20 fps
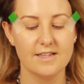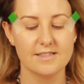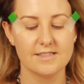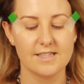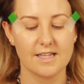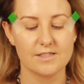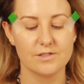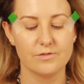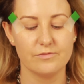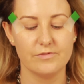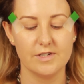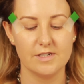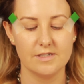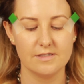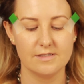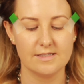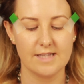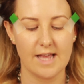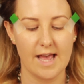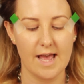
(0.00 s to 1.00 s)
to add some
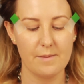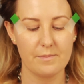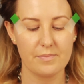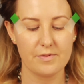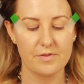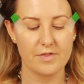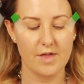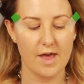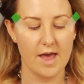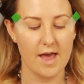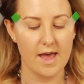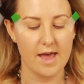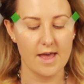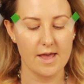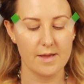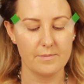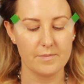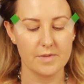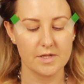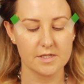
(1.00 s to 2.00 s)
real depth.
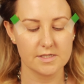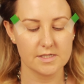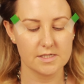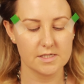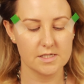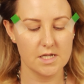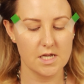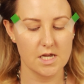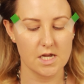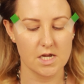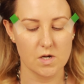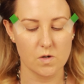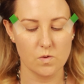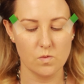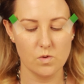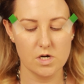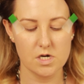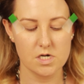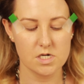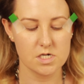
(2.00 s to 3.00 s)

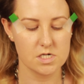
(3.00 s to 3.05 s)
So